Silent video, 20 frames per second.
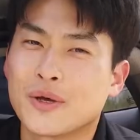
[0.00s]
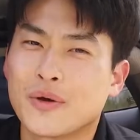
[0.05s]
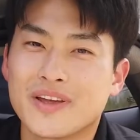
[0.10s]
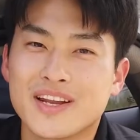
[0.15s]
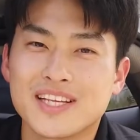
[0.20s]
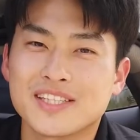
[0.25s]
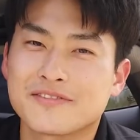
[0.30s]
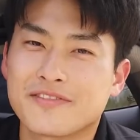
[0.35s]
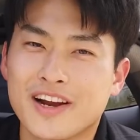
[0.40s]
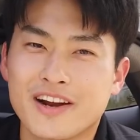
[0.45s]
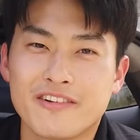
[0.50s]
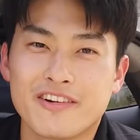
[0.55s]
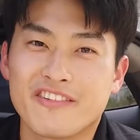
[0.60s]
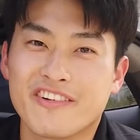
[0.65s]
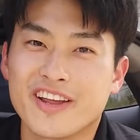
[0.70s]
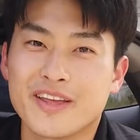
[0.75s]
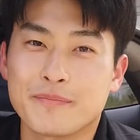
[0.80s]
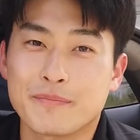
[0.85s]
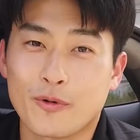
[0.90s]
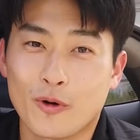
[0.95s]
So it is very
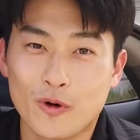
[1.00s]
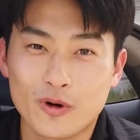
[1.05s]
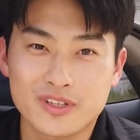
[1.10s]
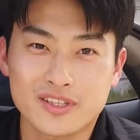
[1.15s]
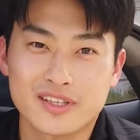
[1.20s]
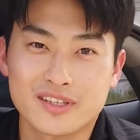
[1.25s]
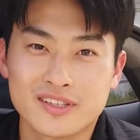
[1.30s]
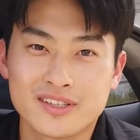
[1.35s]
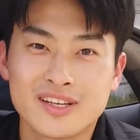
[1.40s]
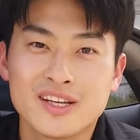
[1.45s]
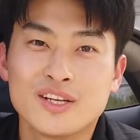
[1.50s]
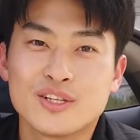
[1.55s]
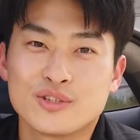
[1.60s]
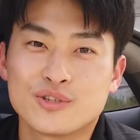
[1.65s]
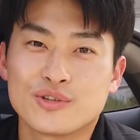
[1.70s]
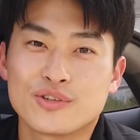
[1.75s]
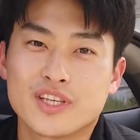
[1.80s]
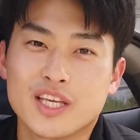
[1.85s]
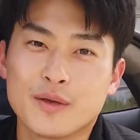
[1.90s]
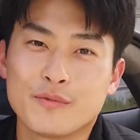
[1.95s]
very important
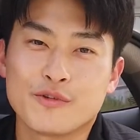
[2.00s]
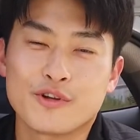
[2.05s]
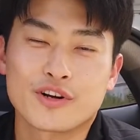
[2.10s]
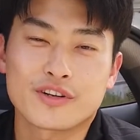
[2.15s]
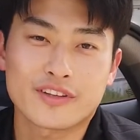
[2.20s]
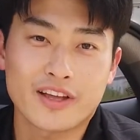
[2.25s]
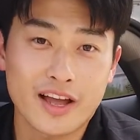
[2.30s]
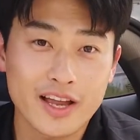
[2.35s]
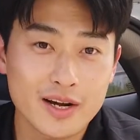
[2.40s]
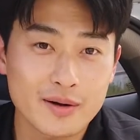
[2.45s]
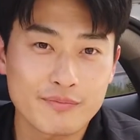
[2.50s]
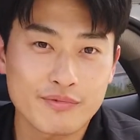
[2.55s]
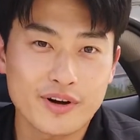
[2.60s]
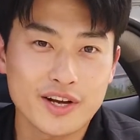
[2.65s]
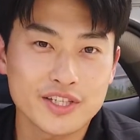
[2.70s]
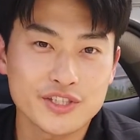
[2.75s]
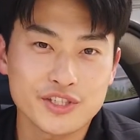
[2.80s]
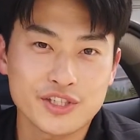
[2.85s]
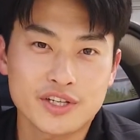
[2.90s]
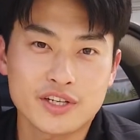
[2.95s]
to keep your tire
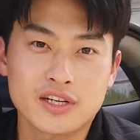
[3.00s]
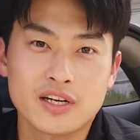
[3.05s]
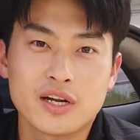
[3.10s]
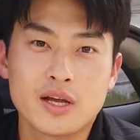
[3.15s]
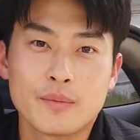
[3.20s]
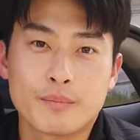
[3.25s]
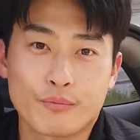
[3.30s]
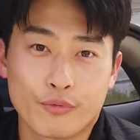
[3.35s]
pressure